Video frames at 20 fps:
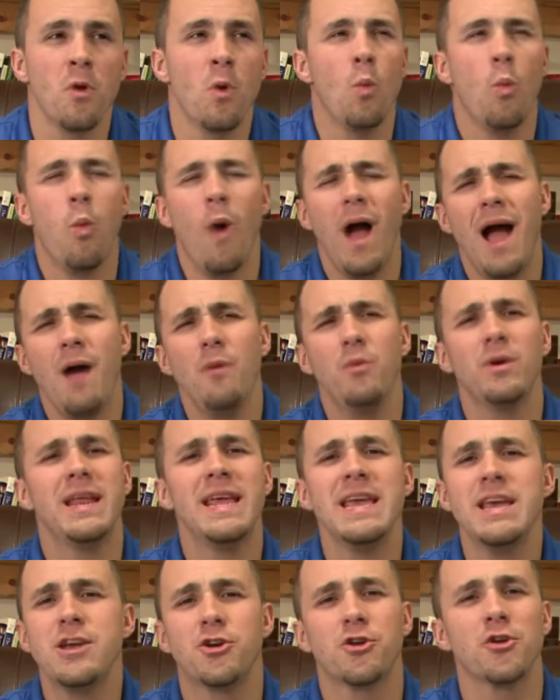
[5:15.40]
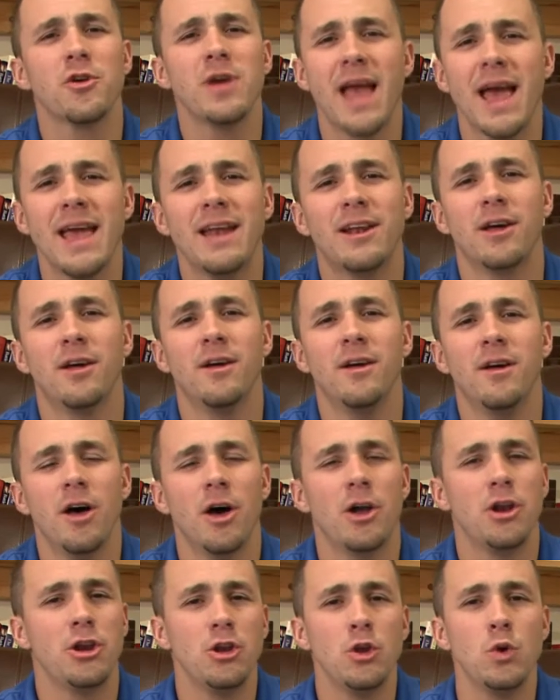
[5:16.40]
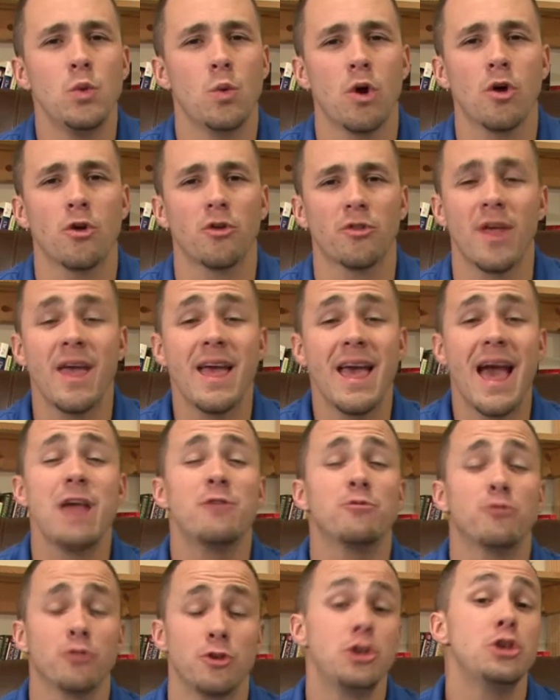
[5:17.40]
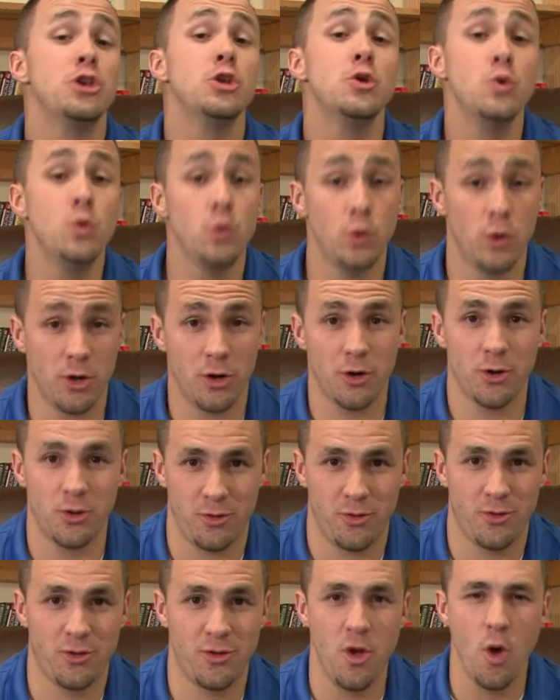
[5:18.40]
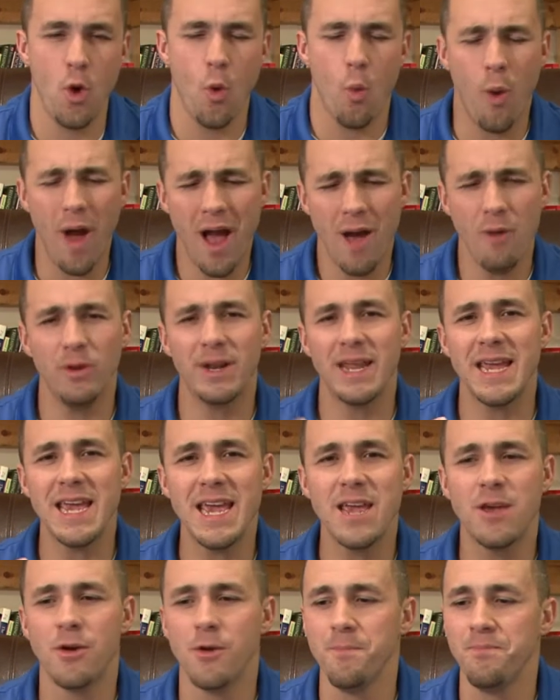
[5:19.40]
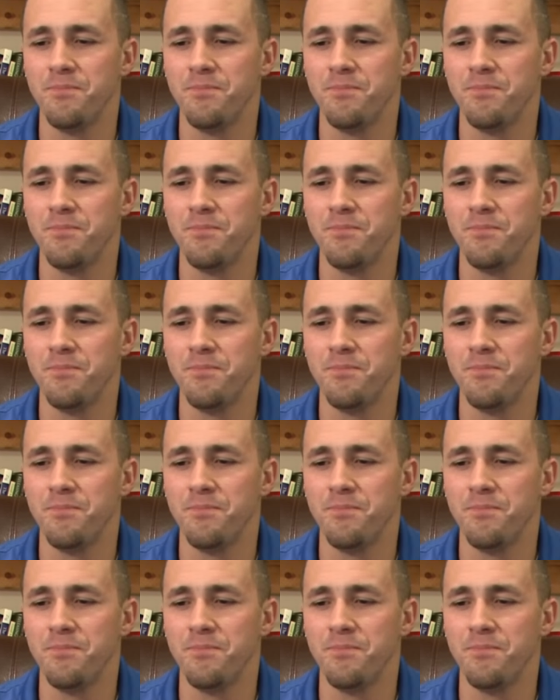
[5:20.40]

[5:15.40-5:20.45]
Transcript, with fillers: why would he create a, a new earth a renewed earth why would he